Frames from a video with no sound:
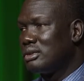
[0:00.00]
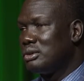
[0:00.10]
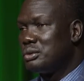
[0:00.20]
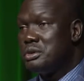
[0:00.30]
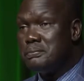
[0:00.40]

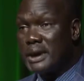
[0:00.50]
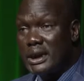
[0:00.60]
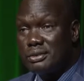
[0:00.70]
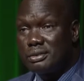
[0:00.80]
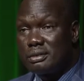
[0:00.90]
to
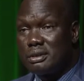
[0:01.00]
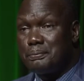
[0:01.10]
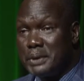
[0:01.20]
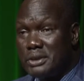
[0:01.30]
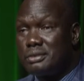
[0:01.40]
embrace in
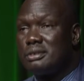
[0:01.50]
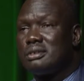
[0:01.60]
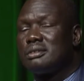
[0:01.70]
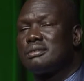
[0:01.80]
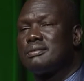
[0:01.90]
peace
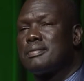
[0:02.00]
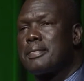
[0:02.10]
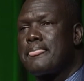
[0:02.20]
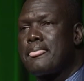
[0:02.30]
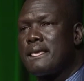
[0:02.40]

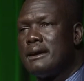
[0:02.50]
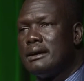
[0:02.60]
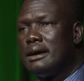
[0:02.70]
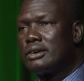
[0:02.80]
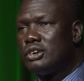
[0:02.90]

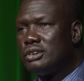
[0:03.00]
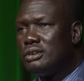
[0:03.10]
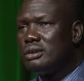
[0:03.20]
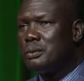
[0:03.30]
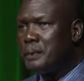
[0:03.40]
and
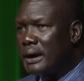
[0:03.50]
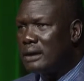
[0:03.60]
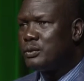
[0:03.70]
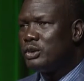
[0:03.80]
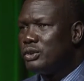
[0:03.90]
continue to pray
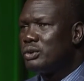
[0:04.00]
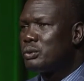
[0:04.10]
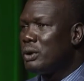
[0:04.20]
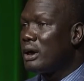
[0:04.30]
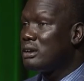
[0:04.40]
for those
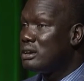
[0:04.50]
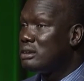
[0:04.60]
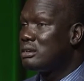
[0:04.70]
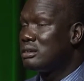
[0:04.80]
who are in need